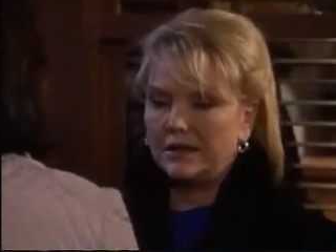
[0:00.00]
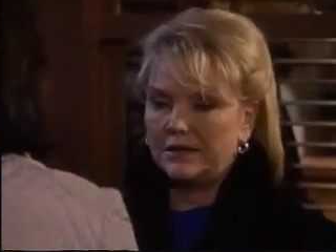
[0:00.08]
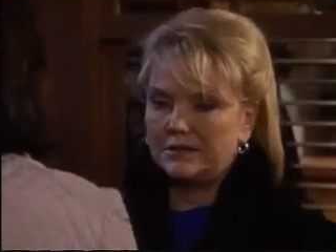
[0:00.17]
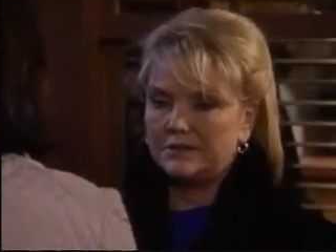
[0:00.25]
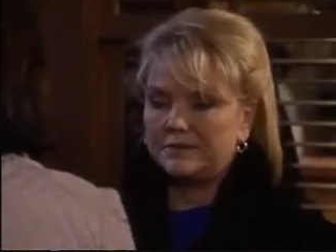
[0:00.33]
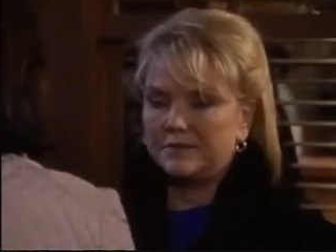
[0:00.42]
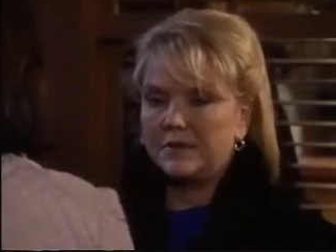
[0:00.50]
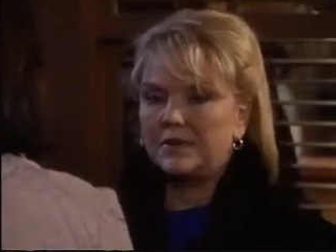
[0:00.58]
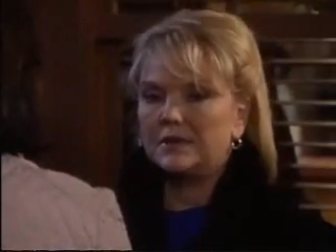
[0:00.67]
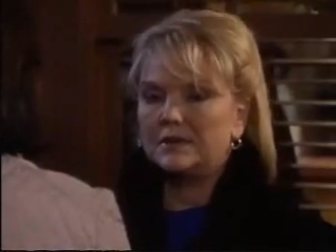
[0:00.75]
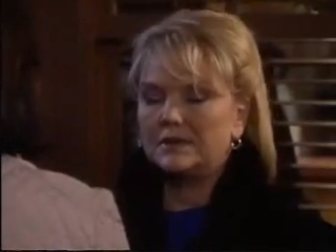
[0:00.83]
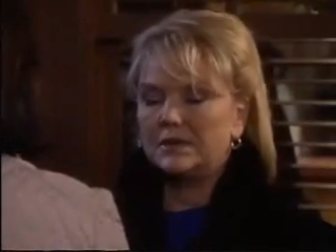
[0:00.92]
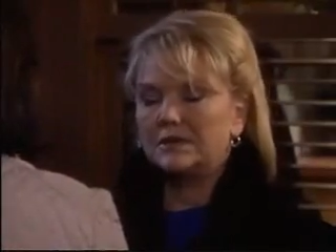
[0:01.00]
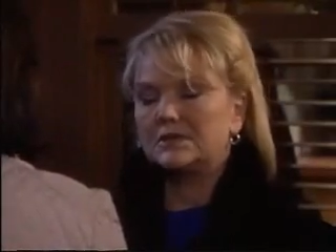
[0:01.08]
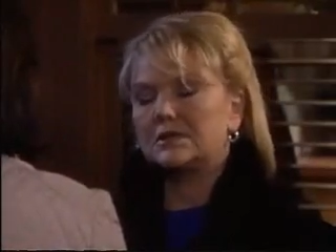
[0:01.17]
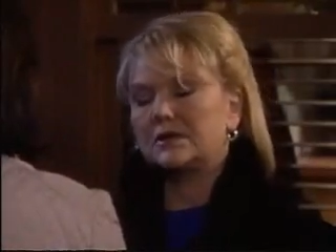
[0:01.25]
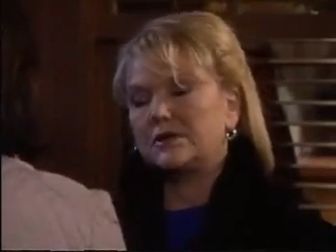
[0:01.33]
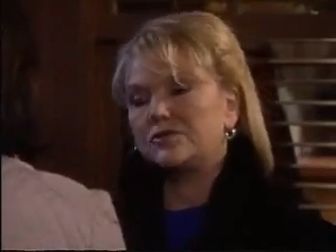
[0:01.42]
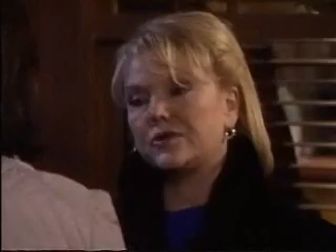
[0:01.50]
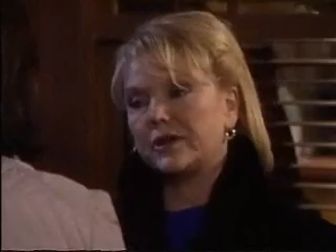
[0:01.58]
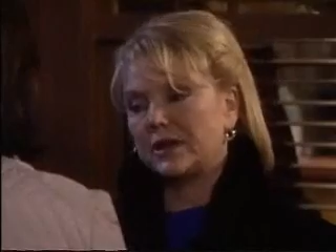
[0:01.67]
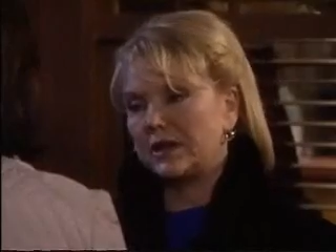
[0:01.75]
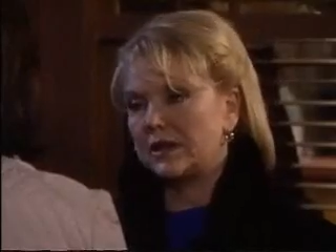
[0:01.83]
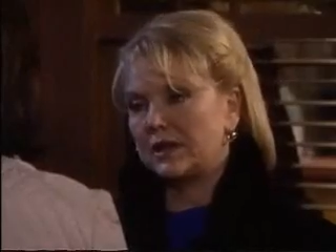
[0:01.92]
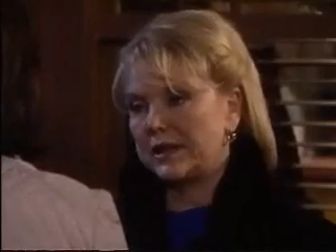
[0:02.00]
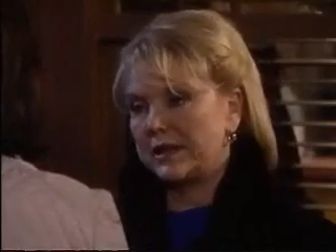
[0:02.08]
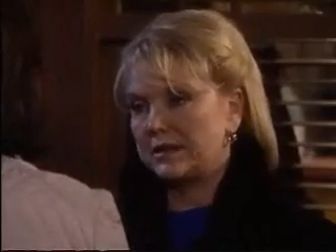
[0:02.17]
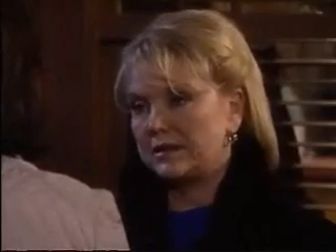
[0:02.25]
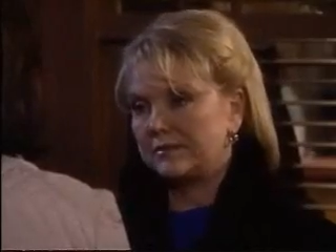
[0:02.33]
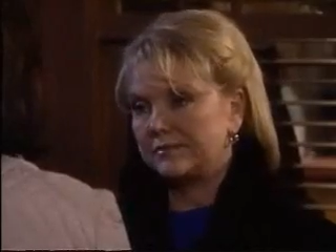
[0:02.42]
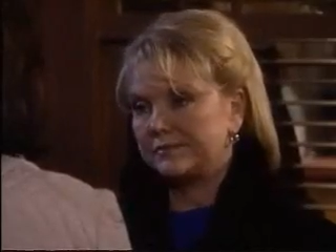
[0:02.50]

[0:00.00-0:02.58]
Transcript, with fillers: He's he started drinking again.